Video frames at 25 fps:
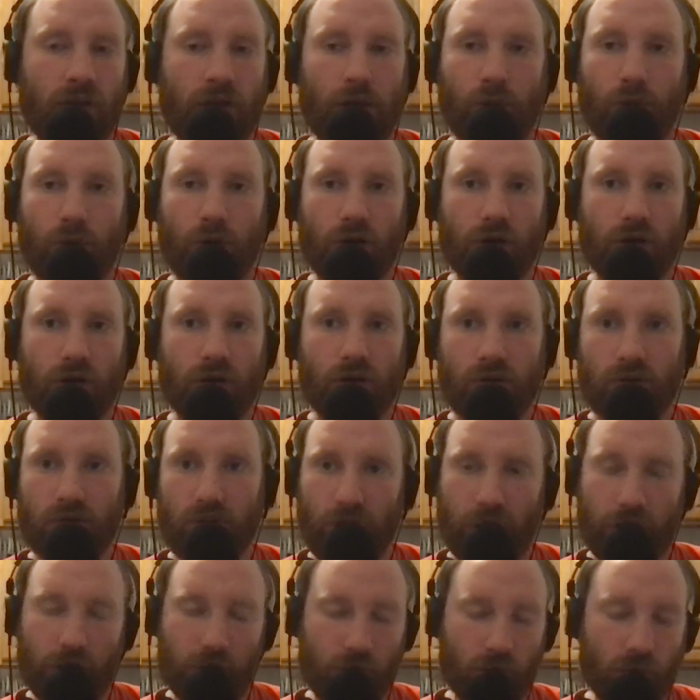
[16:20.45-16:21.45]
There were,
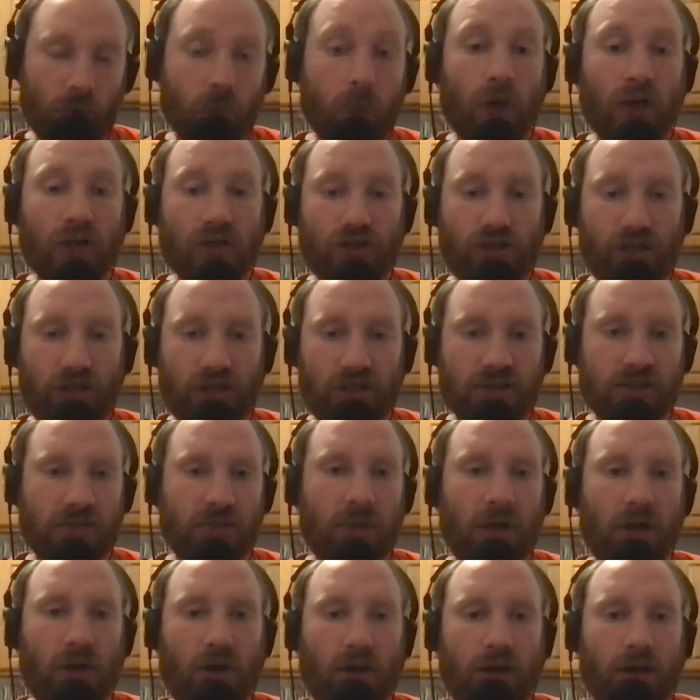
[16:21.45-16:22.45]
questions
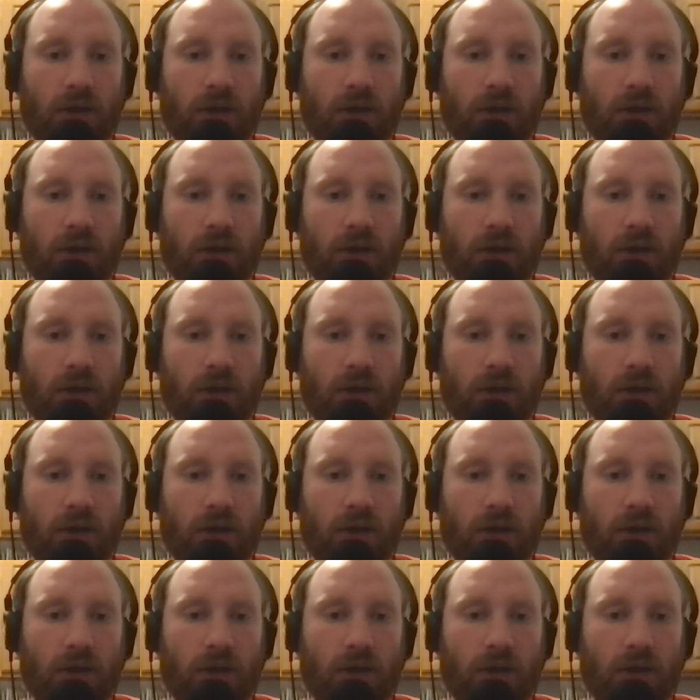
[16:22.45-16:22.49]
about